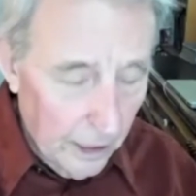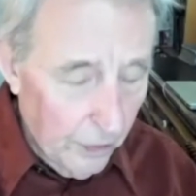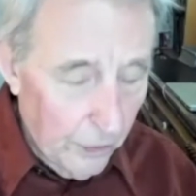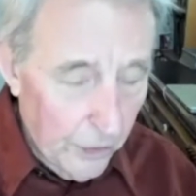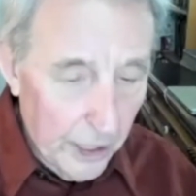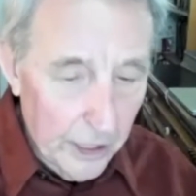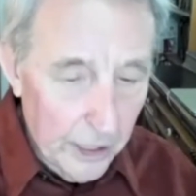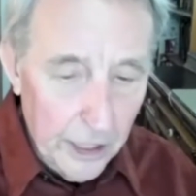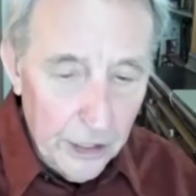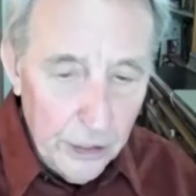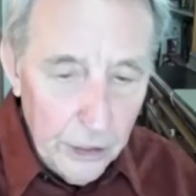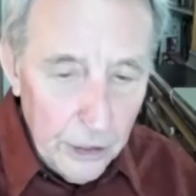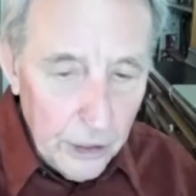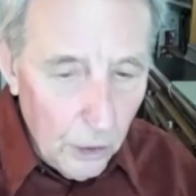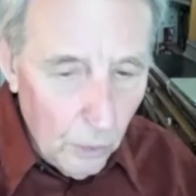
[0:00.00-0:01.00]
Thea, that you
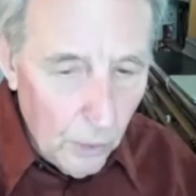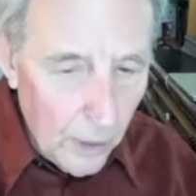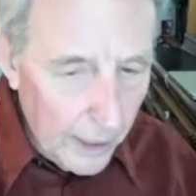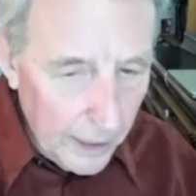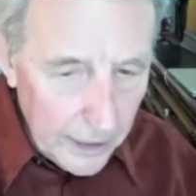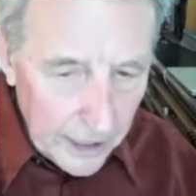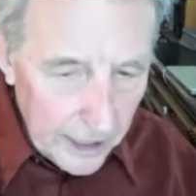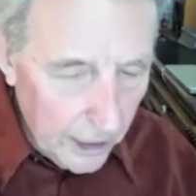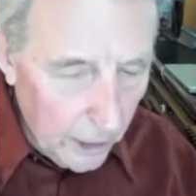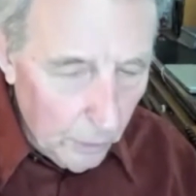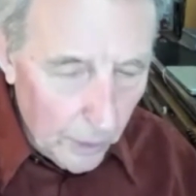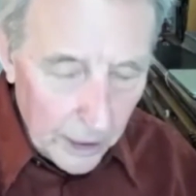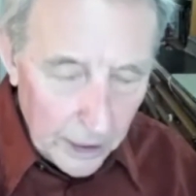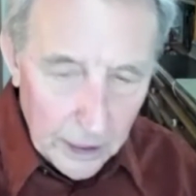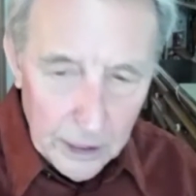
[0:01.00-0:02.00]
don't want to deal
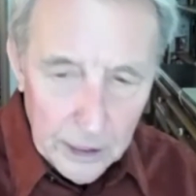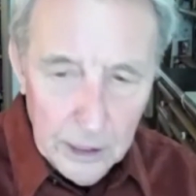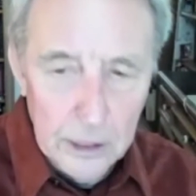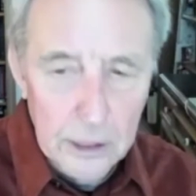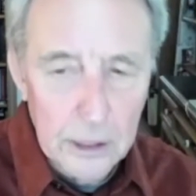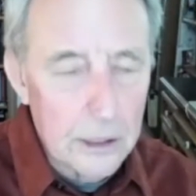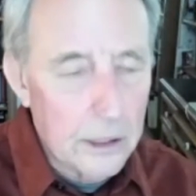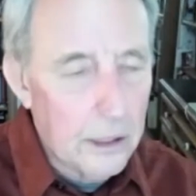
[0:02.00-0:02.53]
with, just